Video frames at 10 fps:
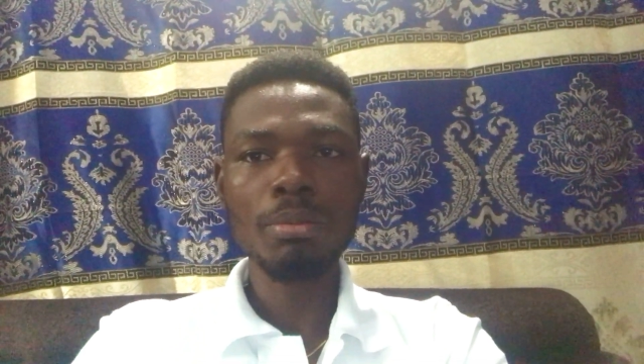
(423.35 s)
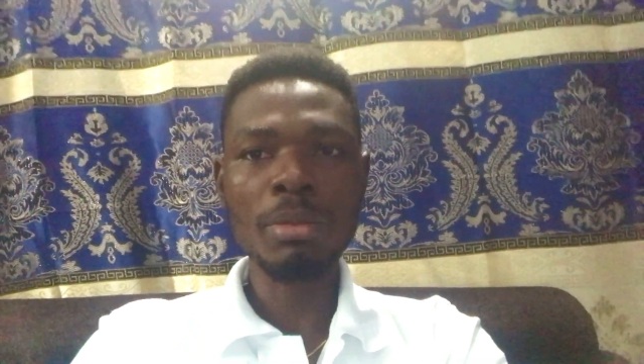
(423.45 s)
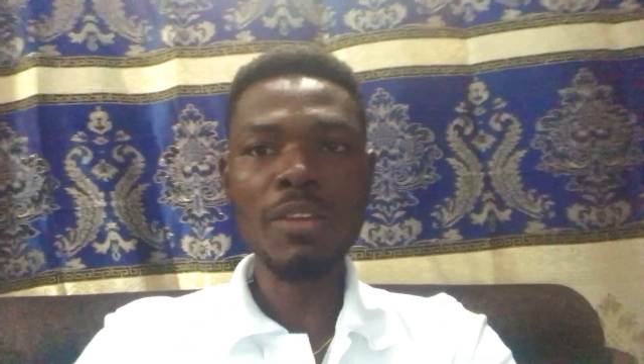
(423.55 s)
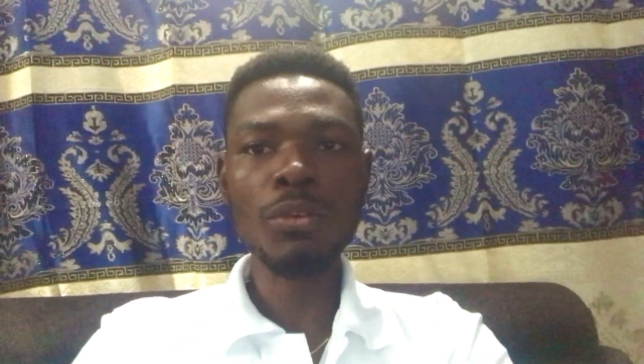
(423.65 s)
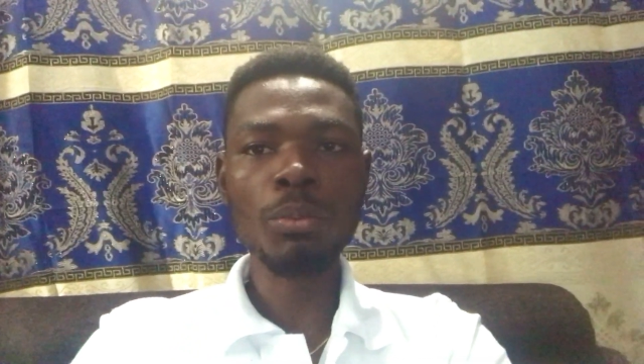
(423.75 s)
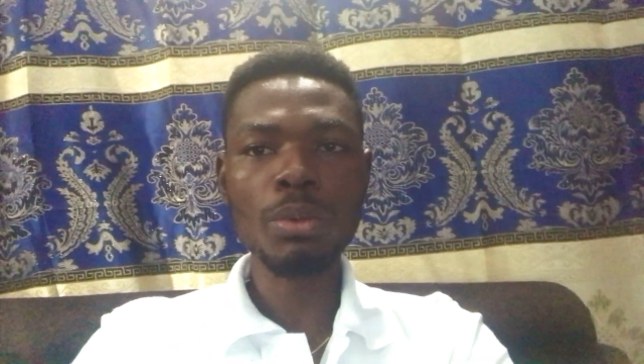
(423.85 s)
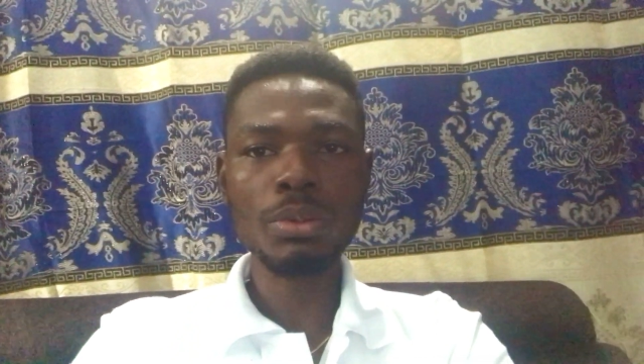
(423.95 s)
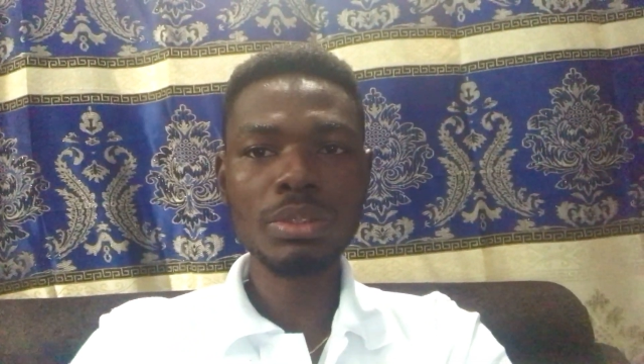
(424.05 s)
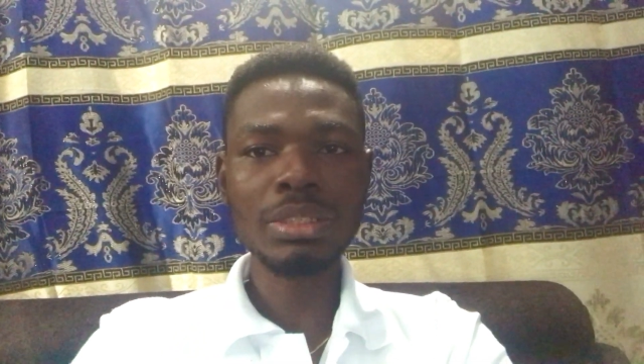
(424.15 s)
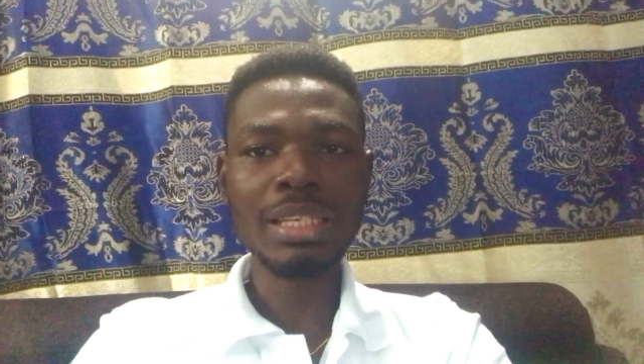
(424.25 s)
But if you
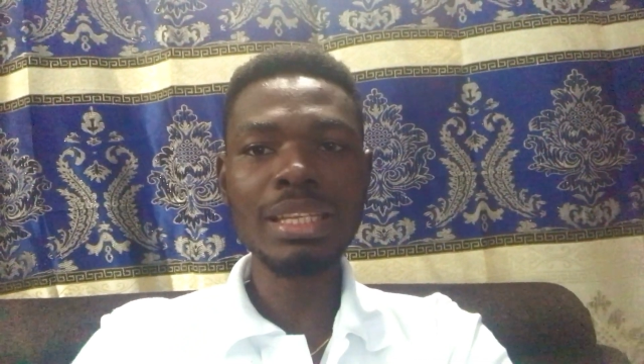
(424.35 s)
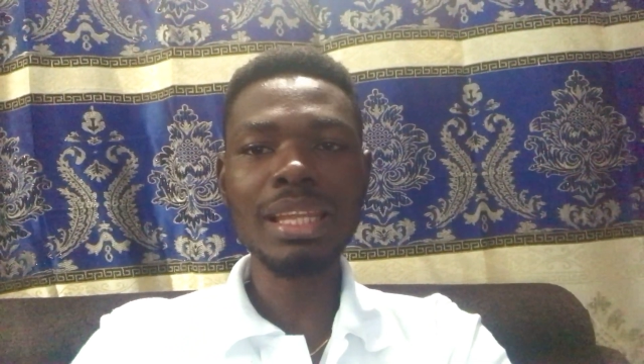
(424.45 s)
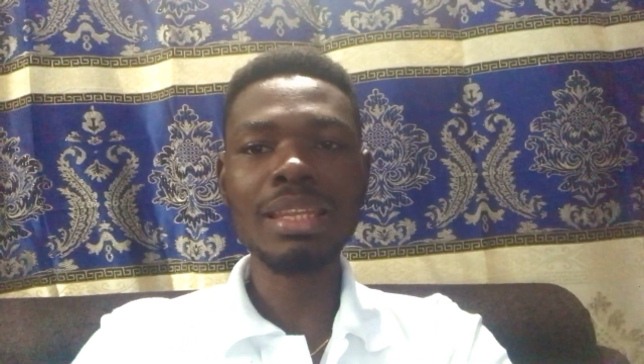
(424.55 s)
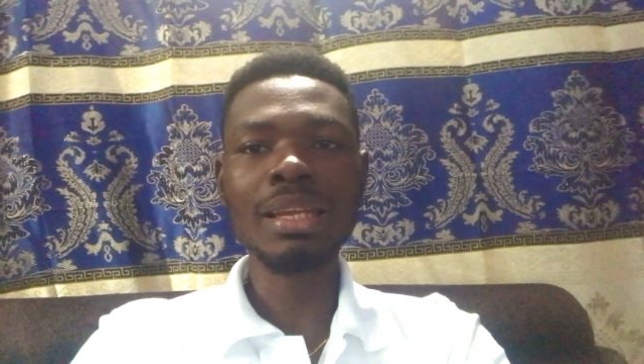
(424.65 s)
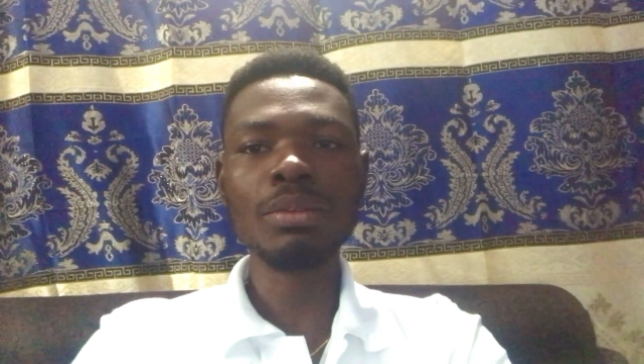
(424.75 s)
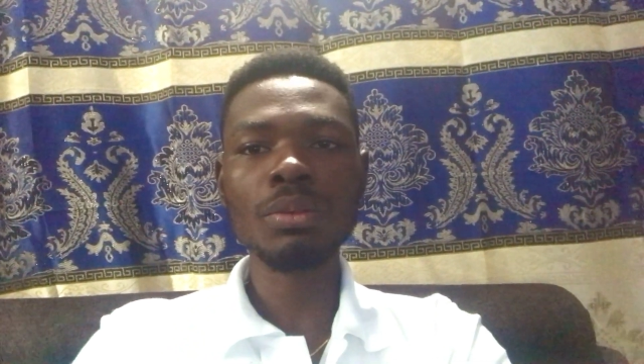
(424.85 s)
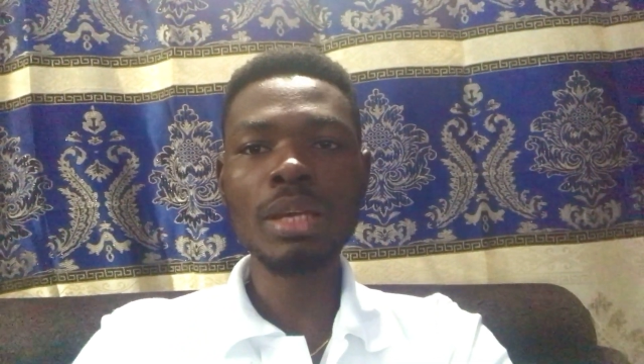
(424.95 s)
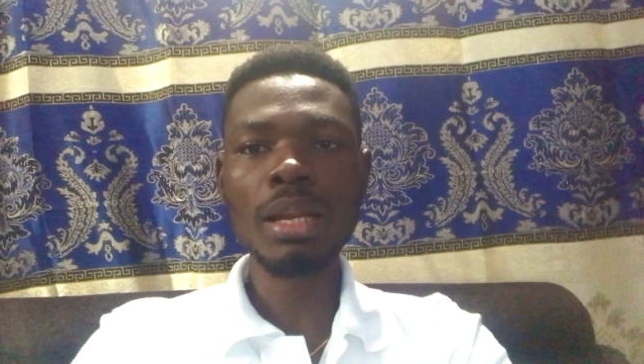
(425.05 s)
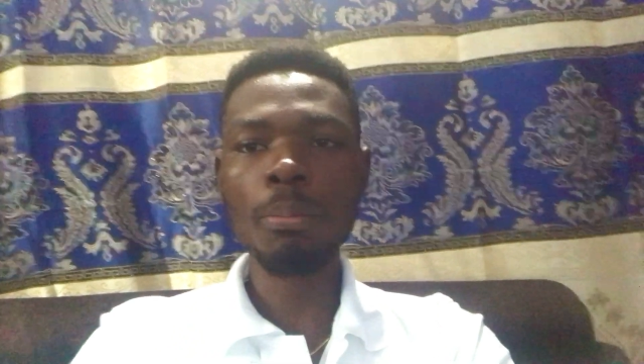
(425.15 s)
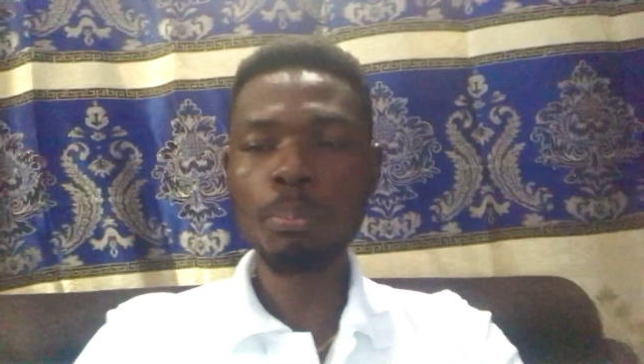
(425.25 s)
study that and you
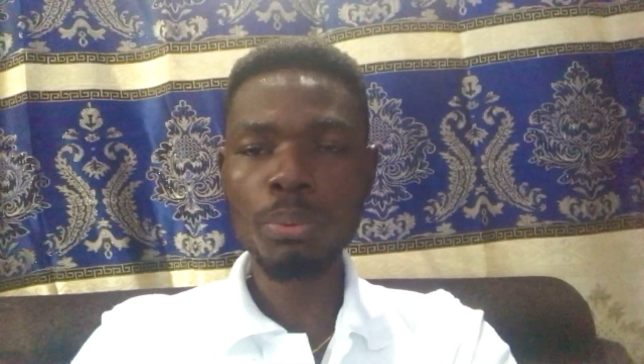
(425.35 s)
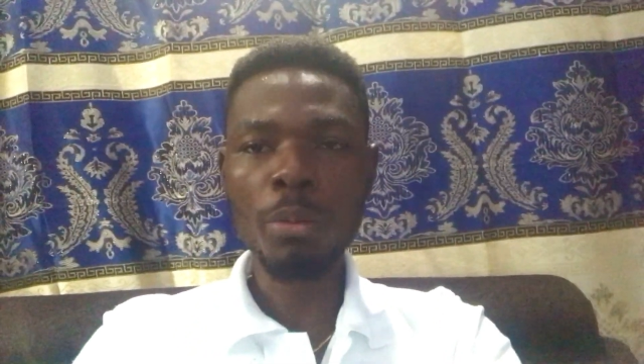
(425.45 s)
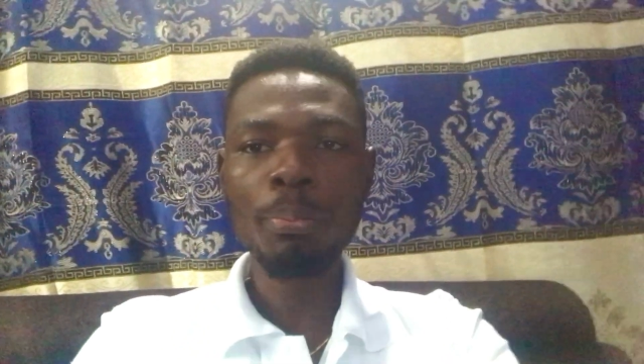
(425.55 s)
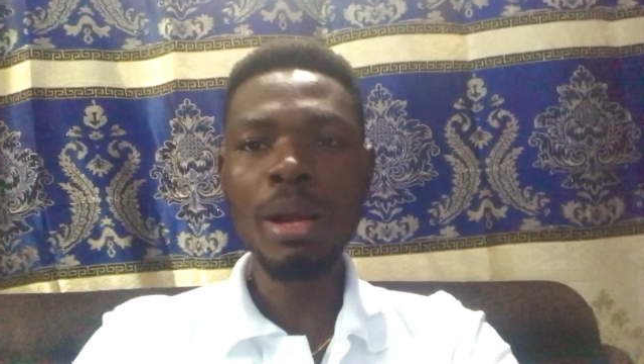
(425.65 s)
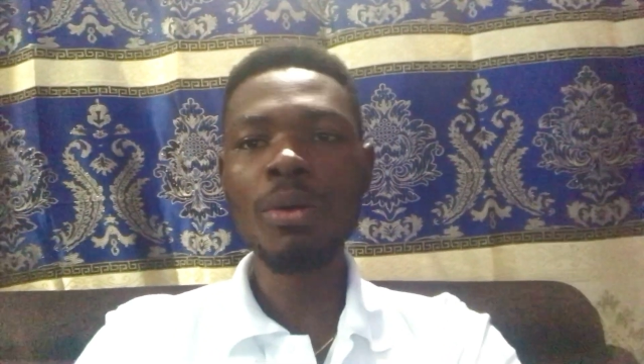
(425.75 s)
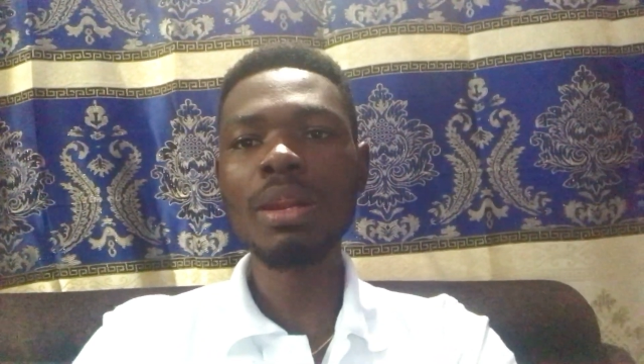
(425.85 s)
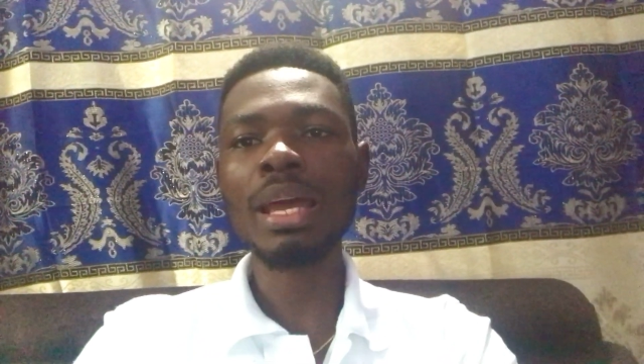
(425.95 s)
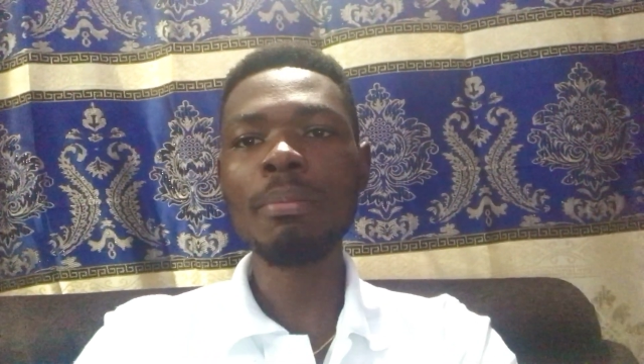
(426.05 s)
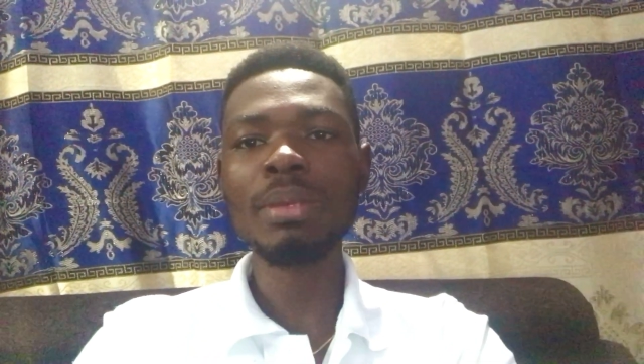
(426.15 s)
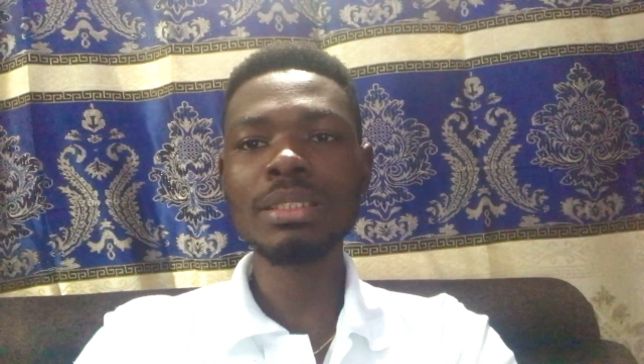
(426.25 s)
get a proper
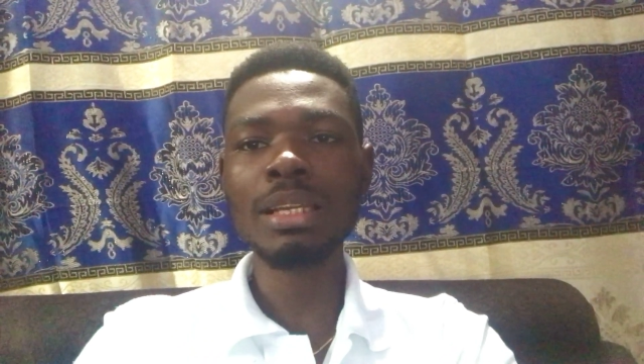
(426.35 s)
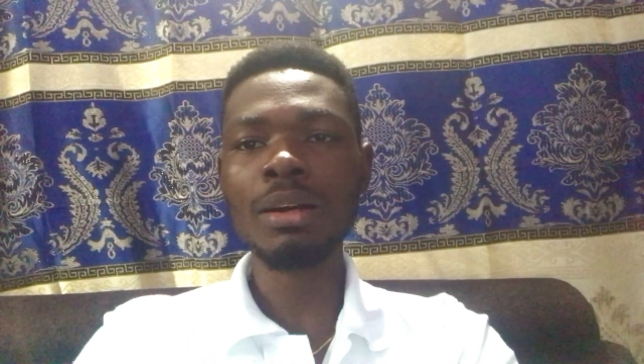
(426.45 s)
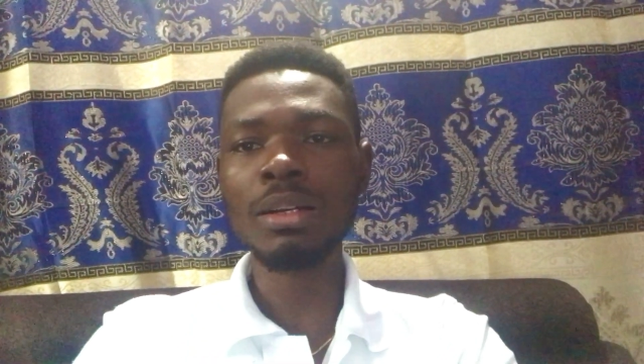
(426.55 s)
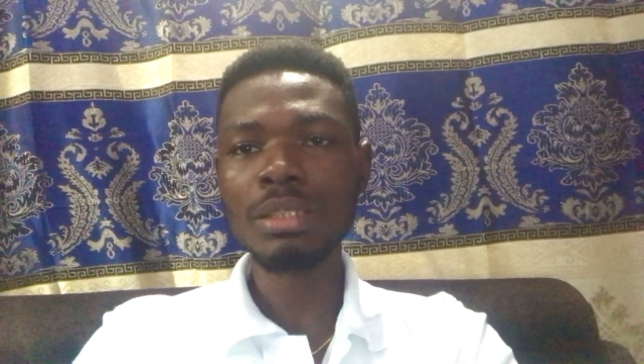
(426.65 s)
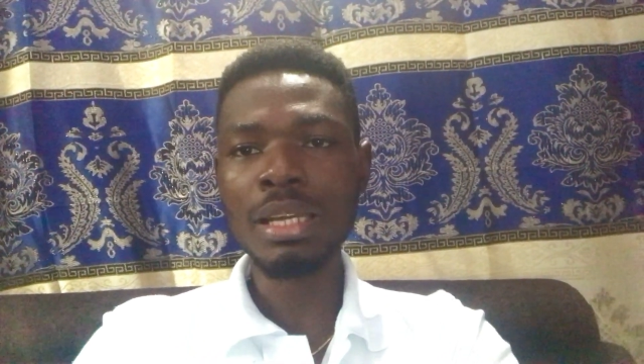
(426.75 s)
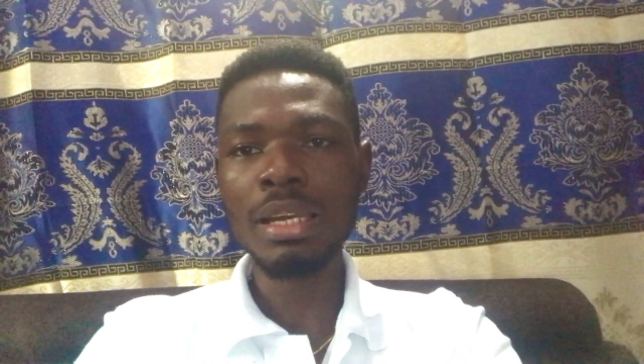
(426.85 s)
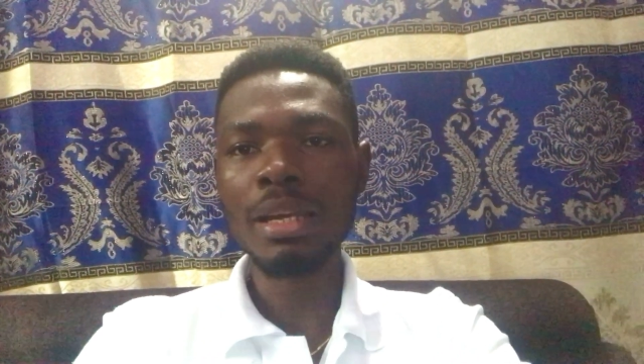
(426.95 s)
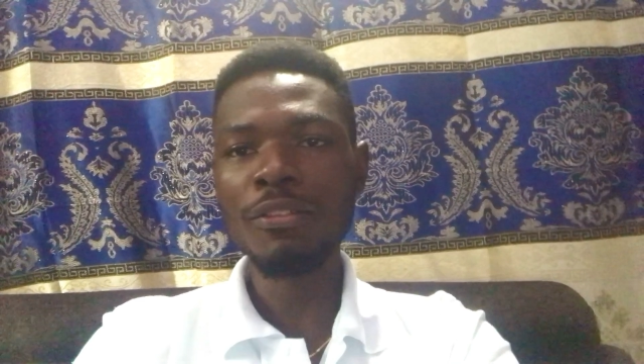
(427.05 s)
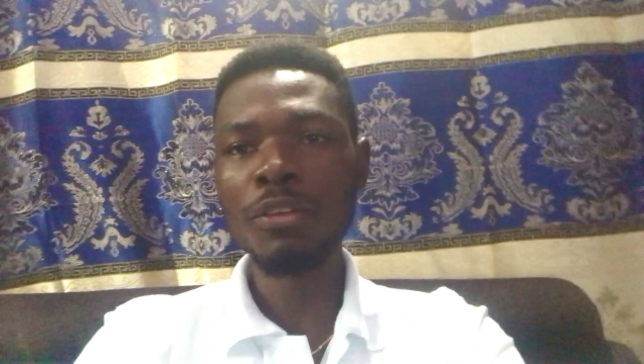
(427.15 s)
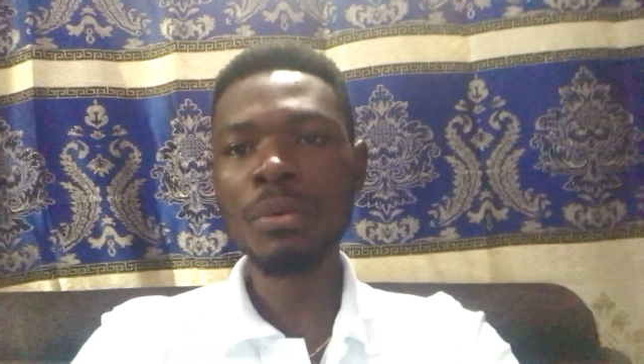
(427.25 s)
online business
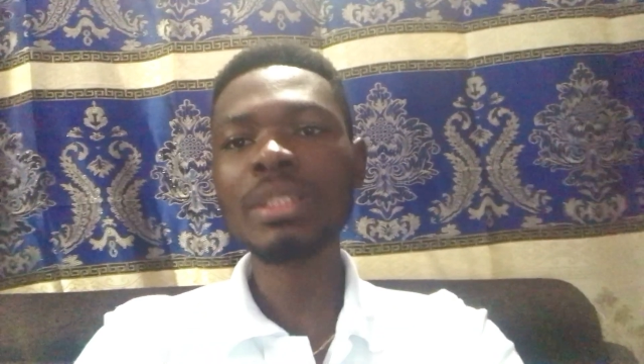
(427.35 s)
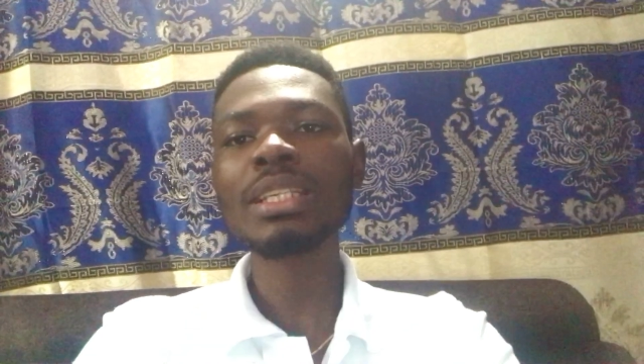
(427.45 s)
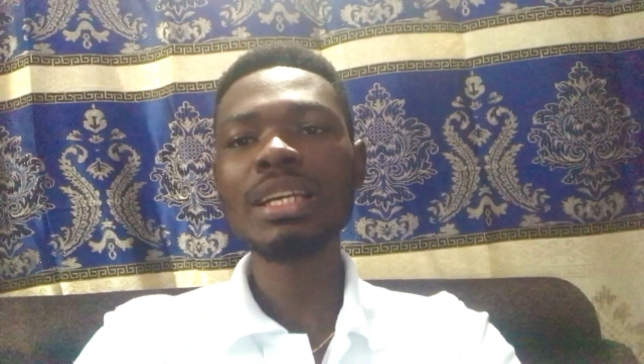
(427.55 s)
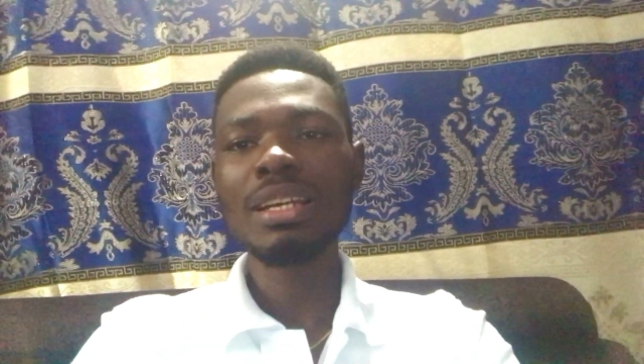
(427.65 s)
or forest,